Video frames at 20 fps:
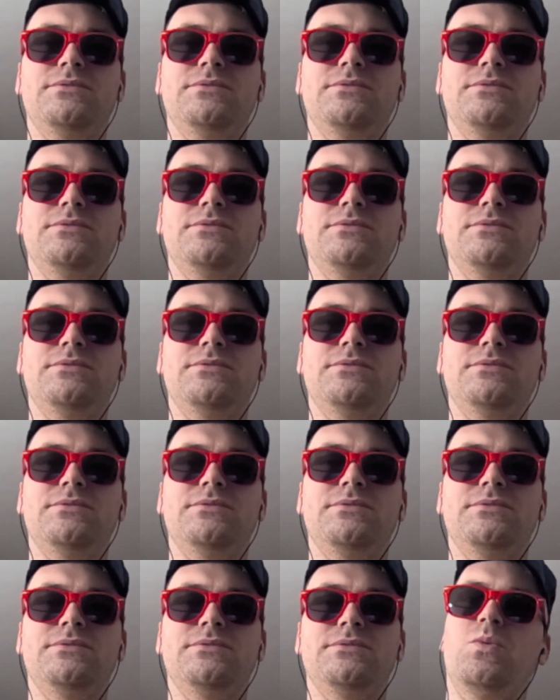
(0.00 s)
This is
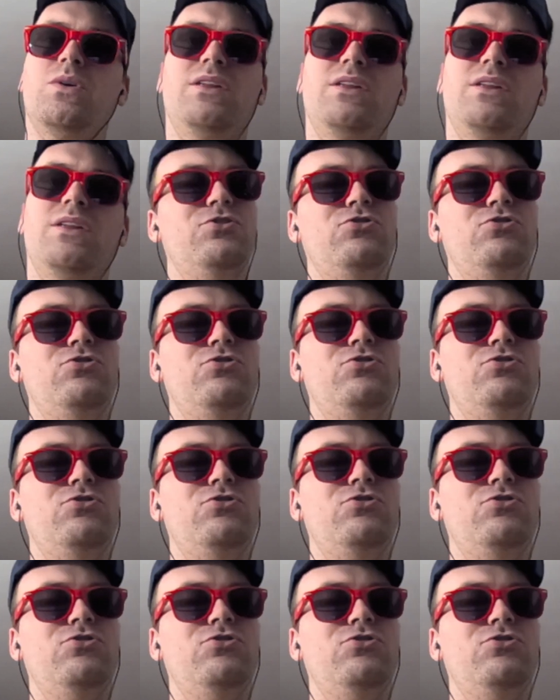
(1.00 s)
2020. There shouldn't be
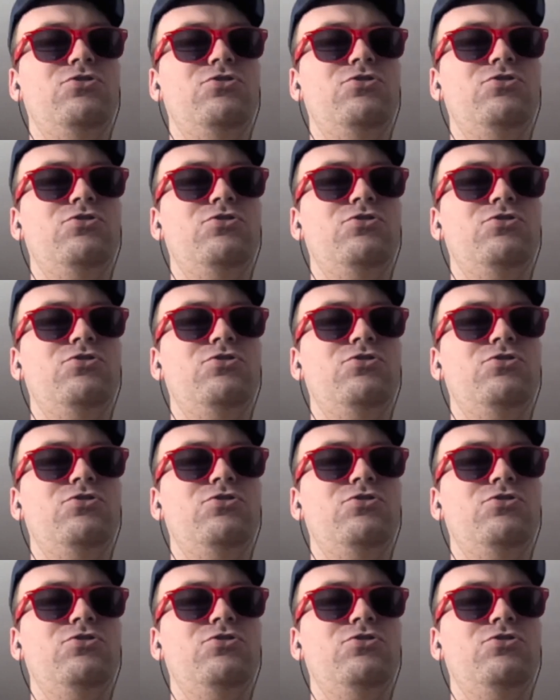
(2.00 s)
bugs.